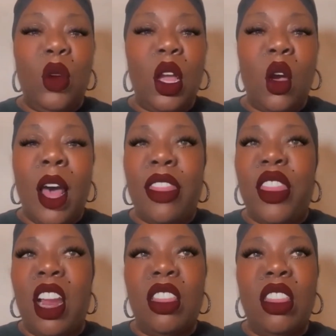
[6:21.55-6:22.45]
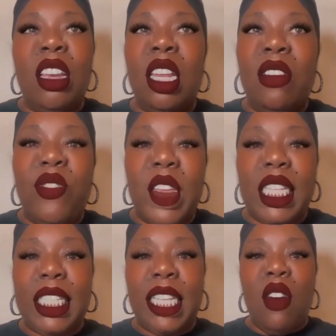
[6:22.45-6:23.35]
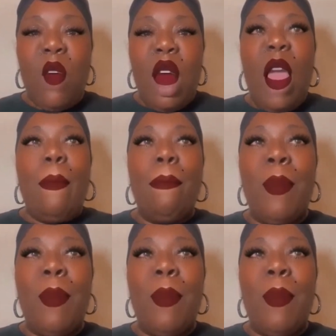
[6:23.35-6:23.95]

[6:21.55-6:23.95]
You can go out there and look it up for yourself.